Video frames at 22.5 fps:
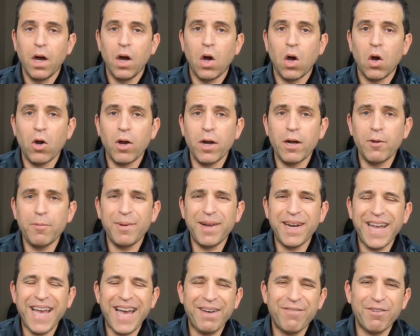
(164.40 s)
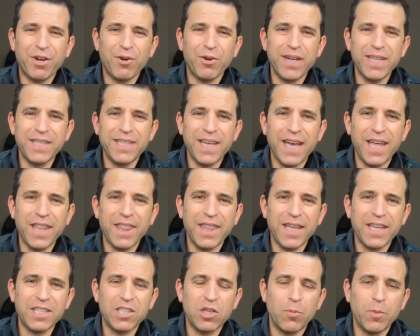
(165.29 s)
All right, everybody, have a great day.
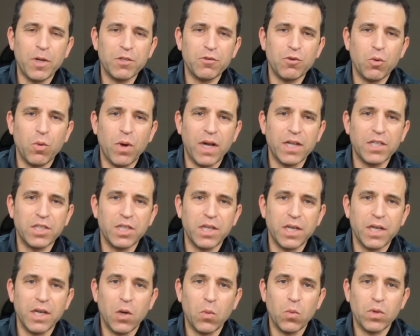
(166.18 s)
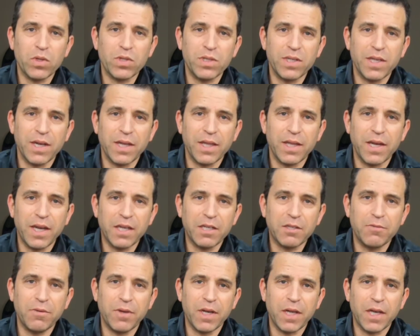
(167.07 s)
Thanks so much for watching. We'll see you on the
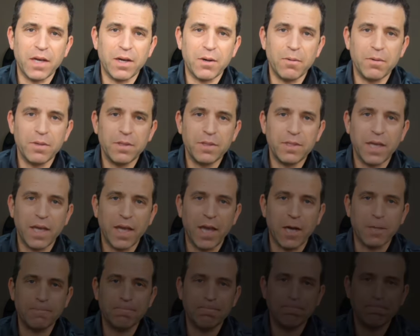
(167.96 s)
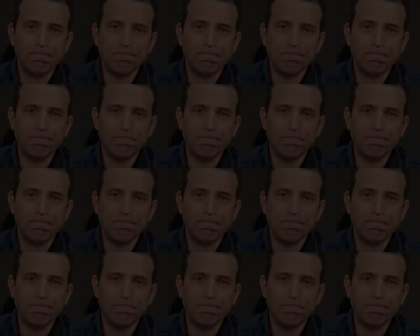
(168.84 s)
next video. Take care.